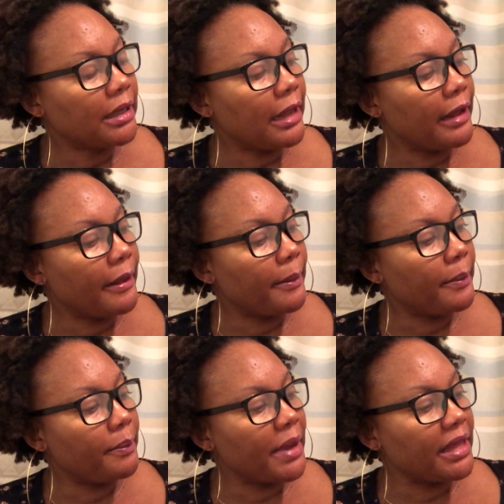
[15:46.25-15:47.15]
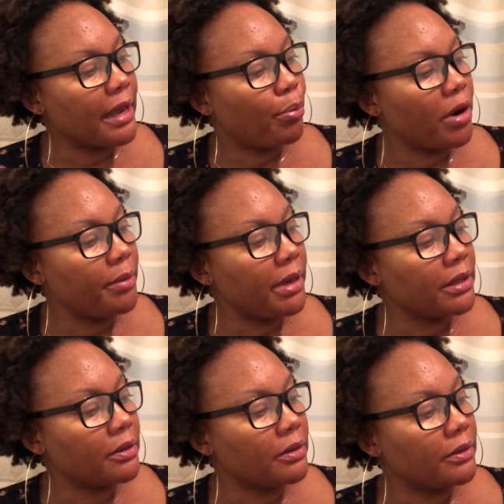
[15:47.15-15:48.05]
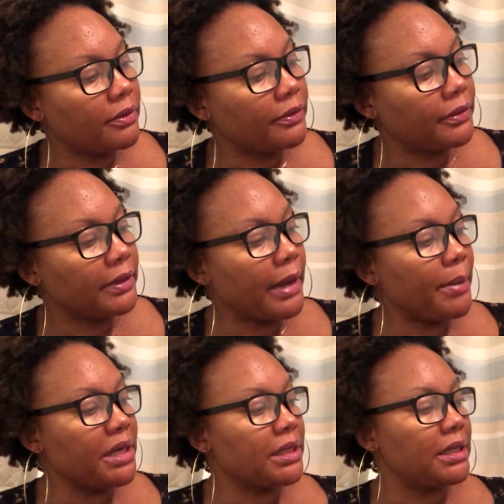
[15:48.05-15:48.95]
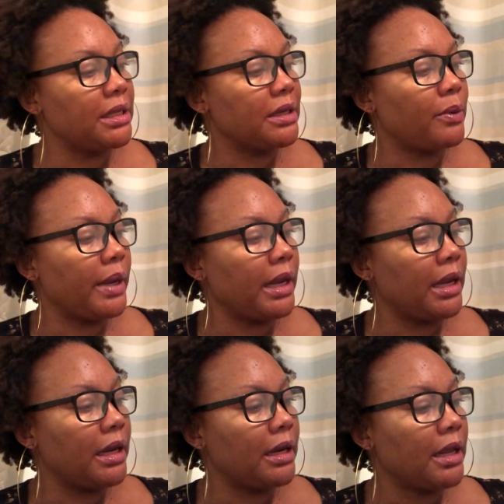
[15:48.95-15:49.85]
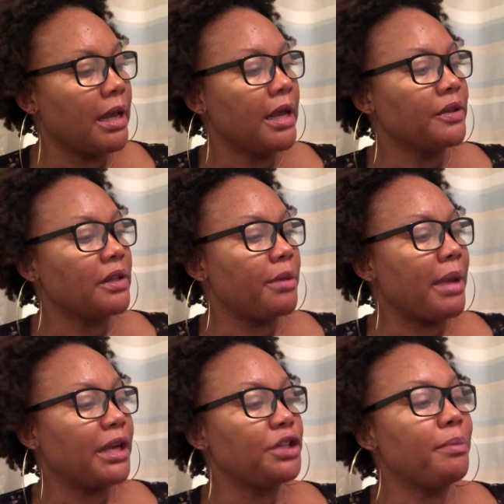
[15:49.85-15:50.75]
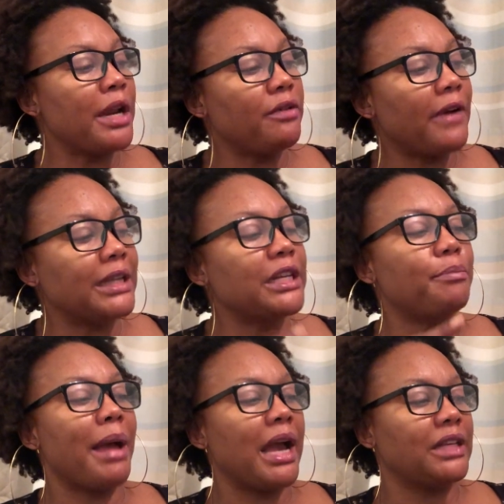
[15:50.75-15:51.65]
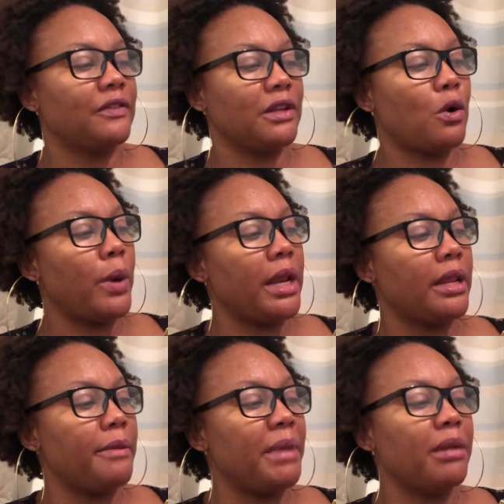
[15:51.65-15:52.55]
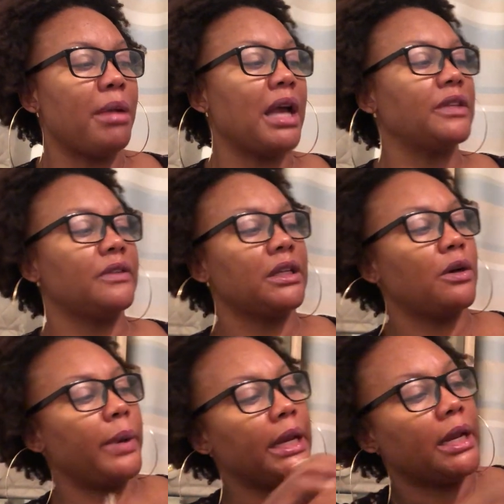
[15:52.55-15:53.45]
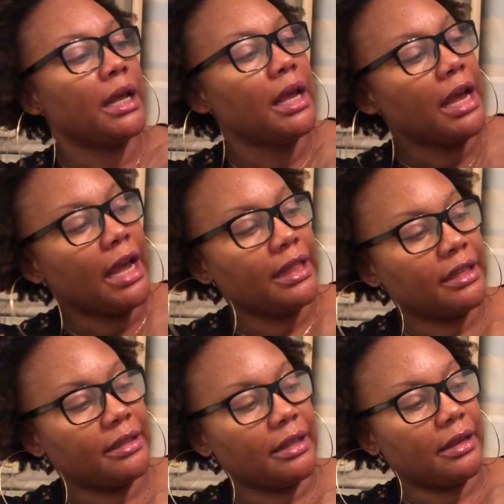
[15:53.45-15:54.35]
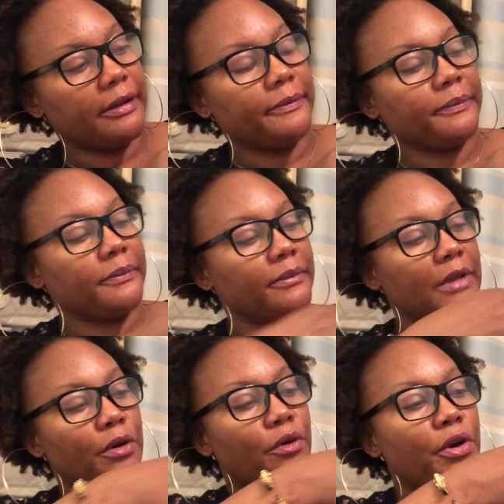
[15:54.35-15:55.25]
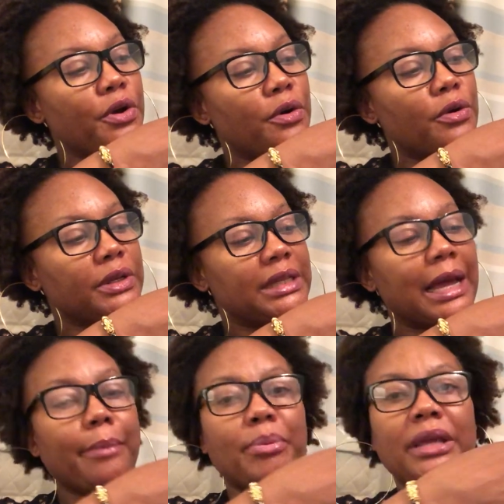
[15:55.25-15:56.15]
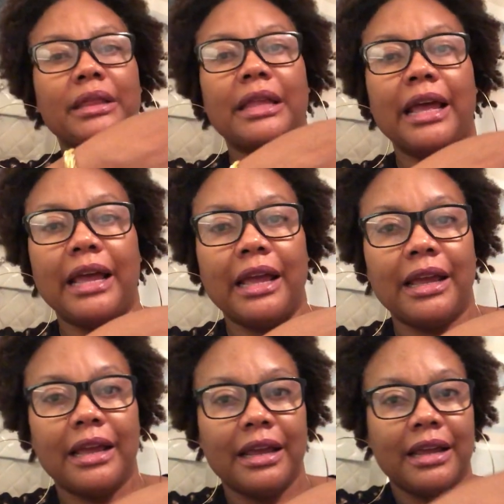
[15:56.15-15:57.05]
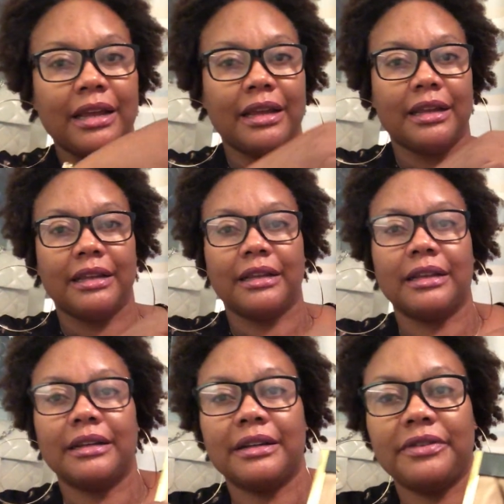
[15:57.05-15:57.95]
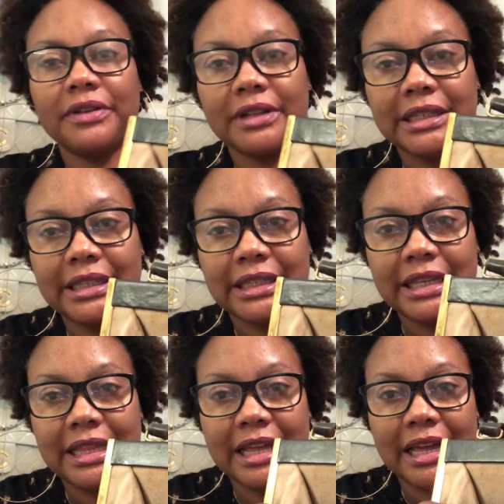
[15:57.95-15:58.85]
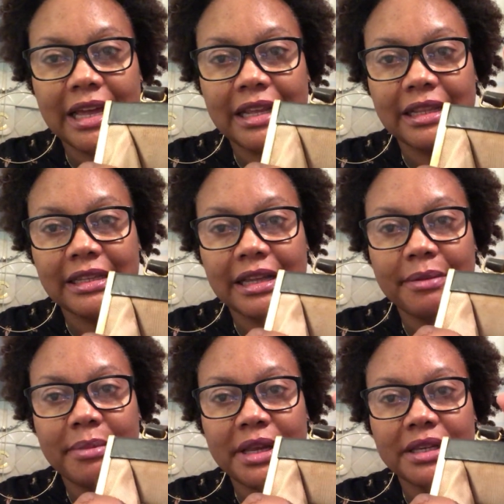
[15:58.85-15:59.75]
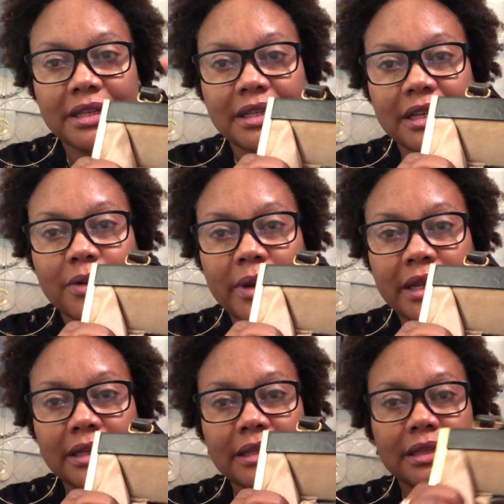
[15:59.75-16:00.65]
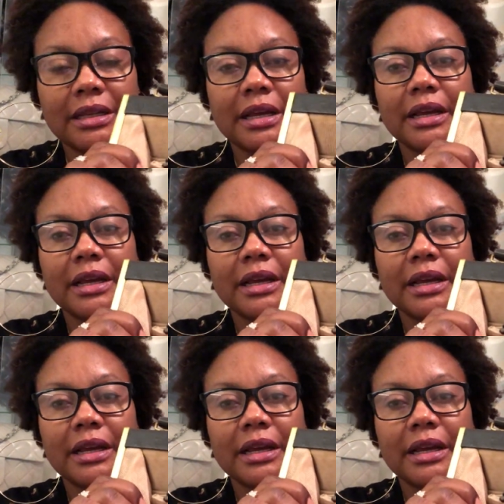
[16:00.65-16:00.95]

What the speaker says: by the appointment of Her Majesty the Queen. So they manufactured bags for the Queen. They made bags for the Queen, and there's royal stamping there. I don't know if you can see that. There's that Majesty the Queen's,